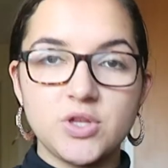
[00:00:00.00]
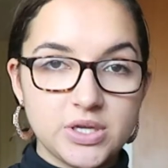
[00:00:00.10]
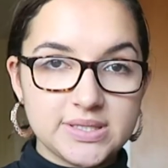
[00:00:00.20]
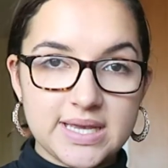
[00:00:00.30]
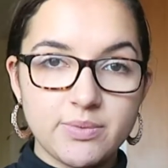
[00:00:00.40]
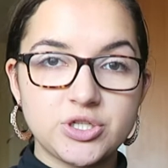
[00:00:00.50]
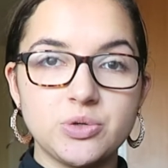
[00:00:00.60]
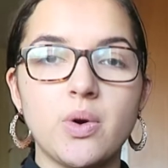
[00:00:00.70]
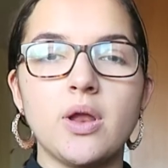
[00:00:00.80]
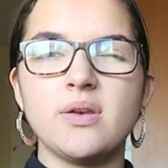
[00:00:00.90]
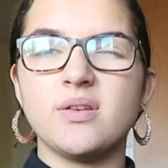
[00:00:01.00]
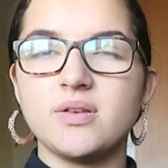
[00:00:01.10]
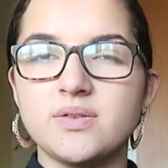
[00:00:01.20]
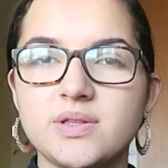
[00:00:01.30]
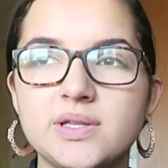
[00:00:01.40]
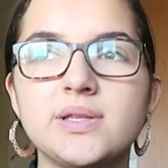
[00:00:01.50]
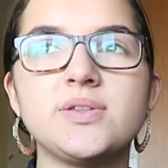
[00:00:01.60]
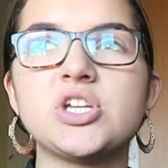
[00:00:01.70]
You can say what you want.